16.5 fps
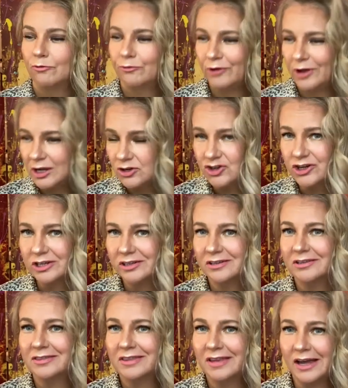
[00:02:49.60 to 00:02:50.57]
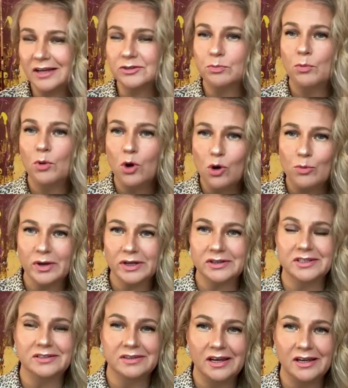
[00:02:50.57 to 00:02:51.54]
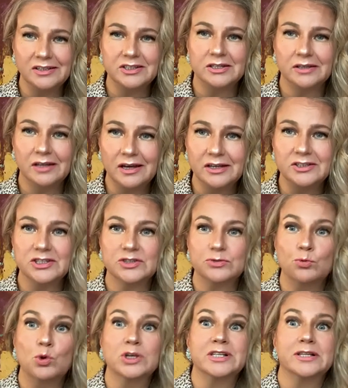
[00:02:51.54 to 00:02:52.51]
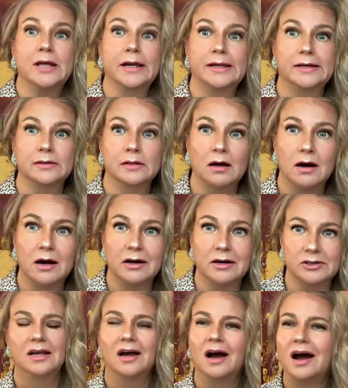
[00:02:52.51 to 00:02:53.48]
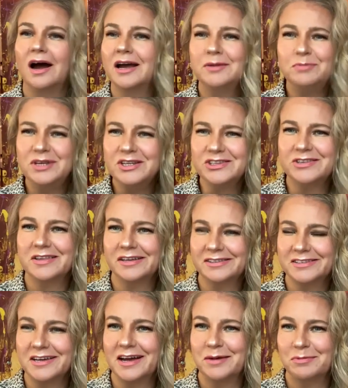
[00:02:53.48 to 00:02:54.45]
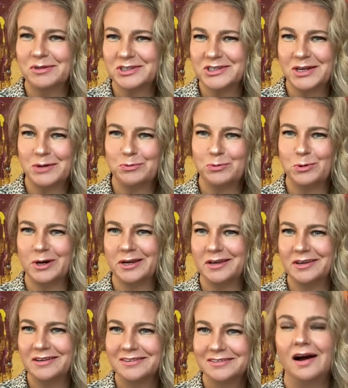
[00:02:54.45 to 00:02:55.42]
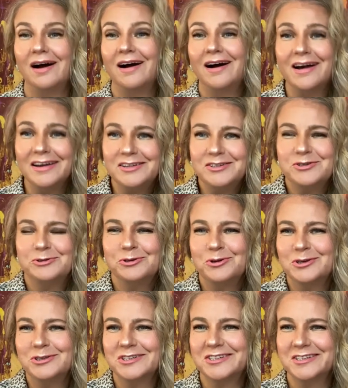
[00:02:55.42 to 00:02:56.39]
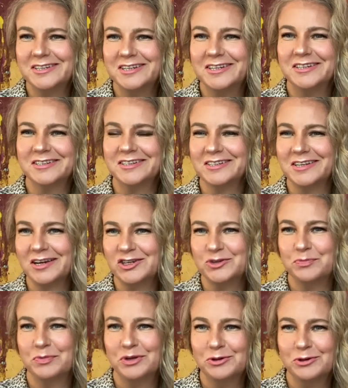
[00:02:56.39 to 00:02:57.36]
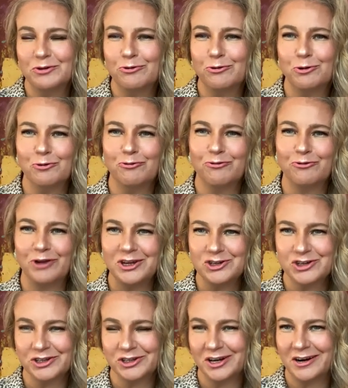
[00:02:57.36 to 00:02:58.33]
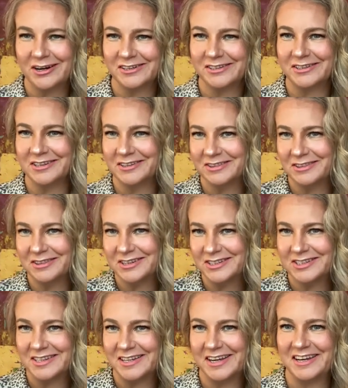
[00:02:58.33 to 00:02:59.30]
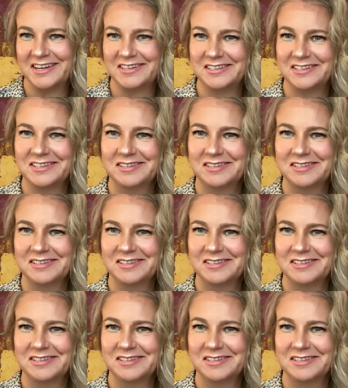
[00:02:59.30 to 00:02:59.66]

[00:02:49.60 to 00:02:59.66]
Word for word: Fashion at that moment in 1990s was like an art. I miss that time in some way. I do not see such beautiful fashion art in these days.